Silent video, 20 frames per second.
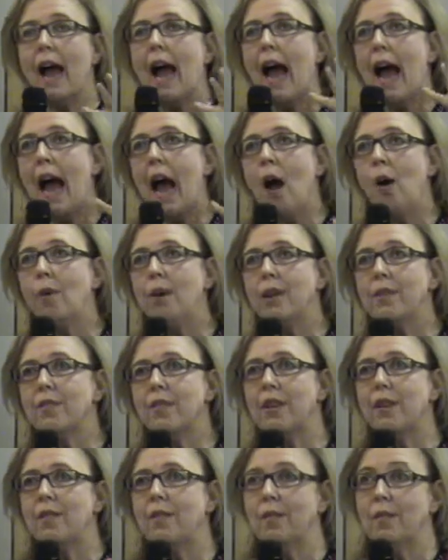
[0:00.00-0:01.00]
how
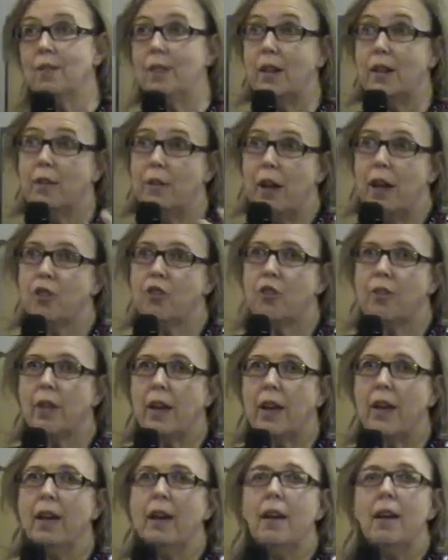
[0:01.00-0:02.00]
is it that
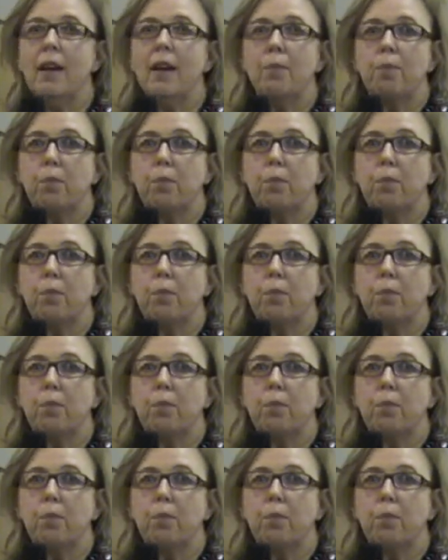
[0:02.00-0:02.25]
eventually